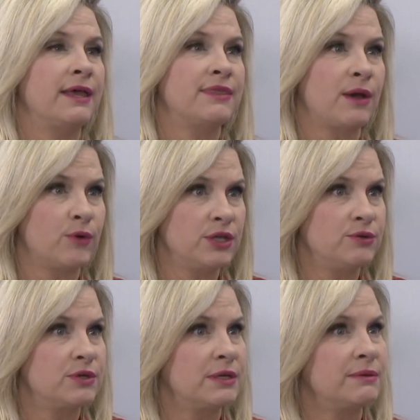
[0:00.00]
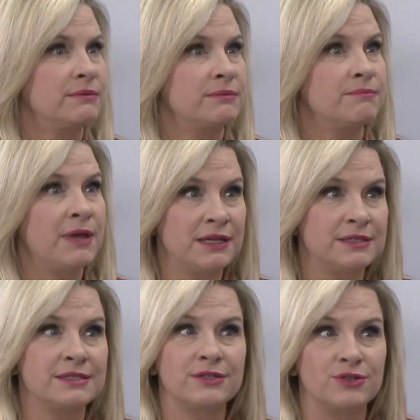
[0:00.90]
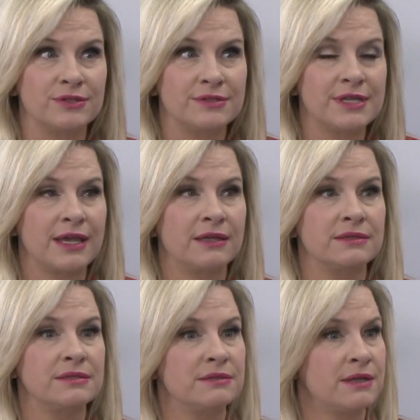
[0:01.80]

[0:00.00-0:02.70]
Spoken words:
And that way you can make decisions and